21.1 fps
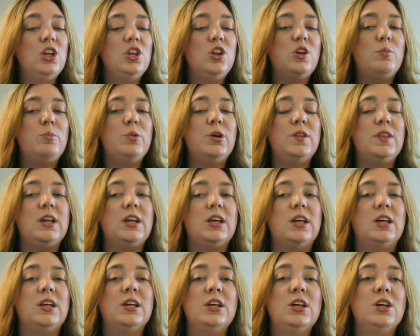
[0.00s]
You could put like
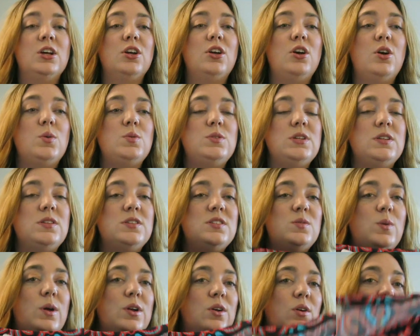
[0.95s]
a cozy
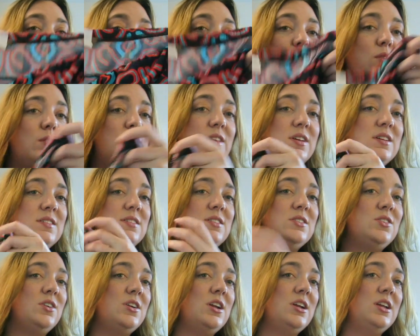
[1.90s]
sweater over this
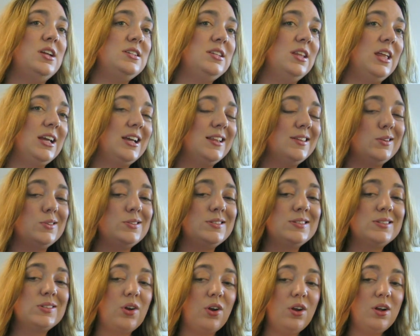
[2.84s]
and turn it into like a little
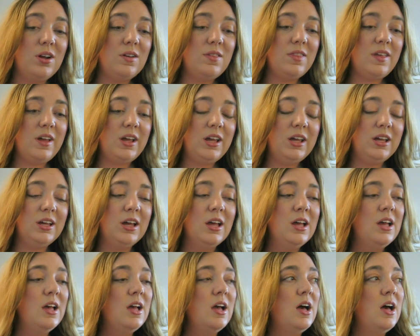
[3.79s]
skirt thing.